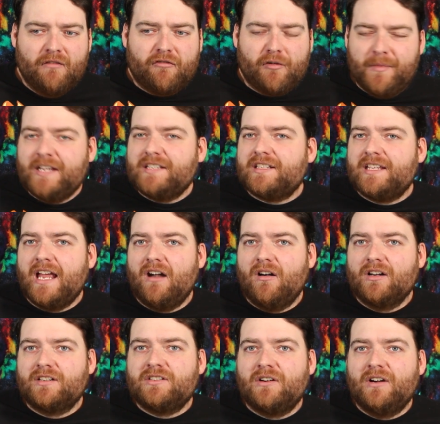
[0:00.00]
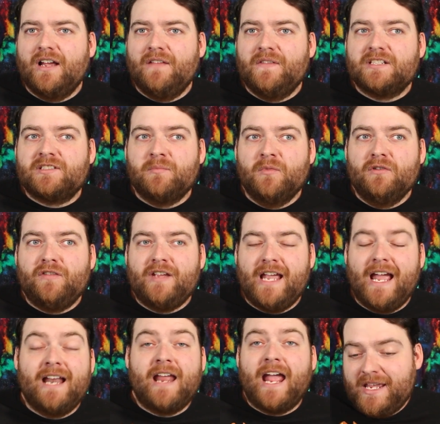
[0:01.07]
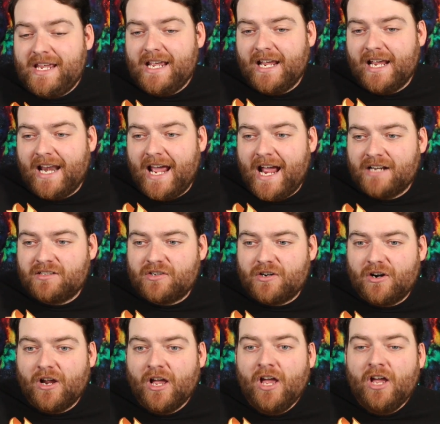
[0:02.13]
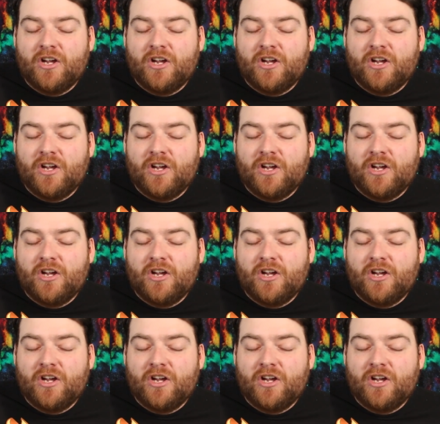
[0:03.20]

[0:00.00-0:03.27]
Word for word: from his character in this movie and being an actor